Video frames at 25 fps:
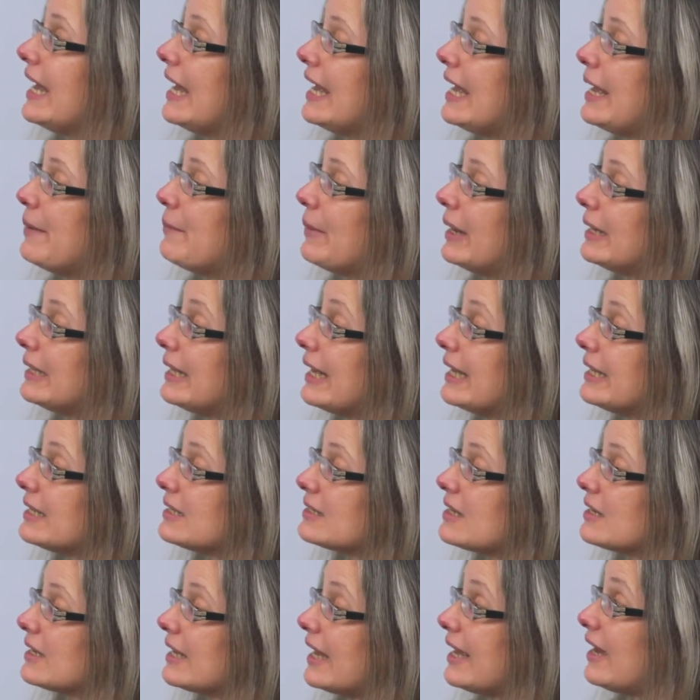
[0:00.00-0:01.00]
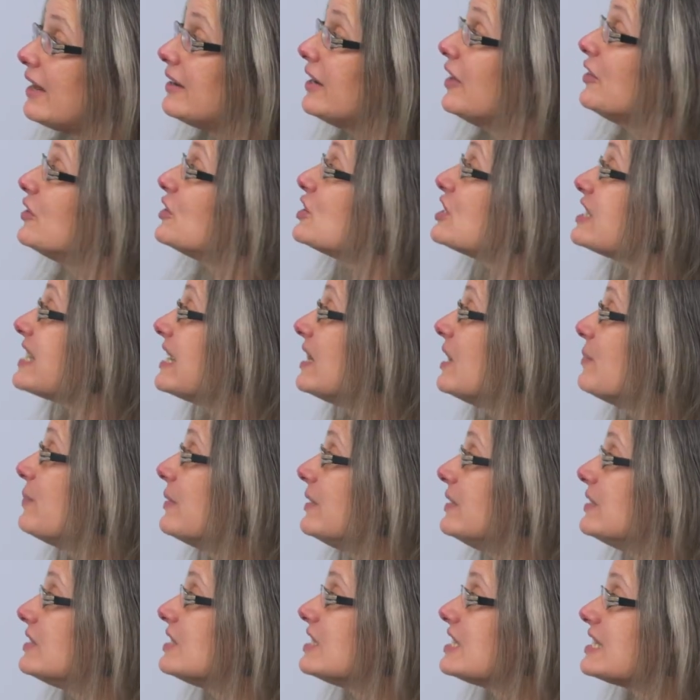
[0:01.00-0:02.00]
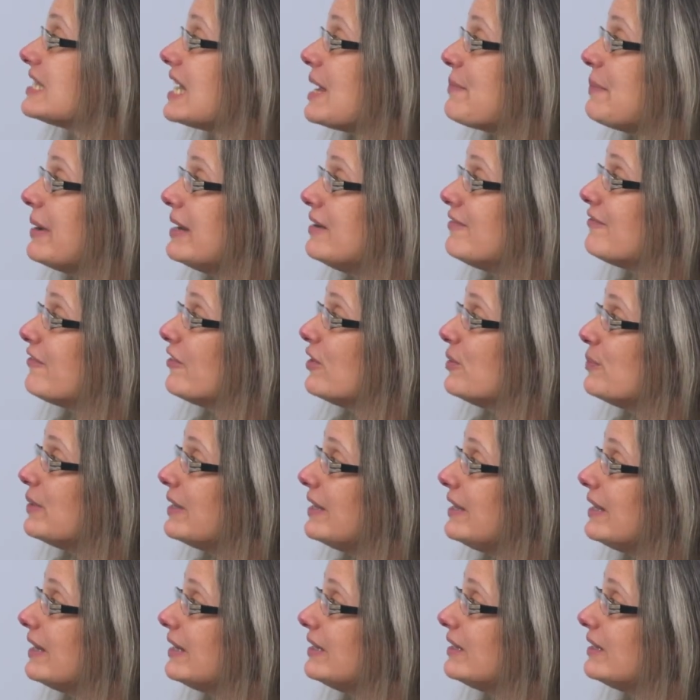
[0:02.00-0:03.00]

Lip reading: and get another celebrant to step in for me.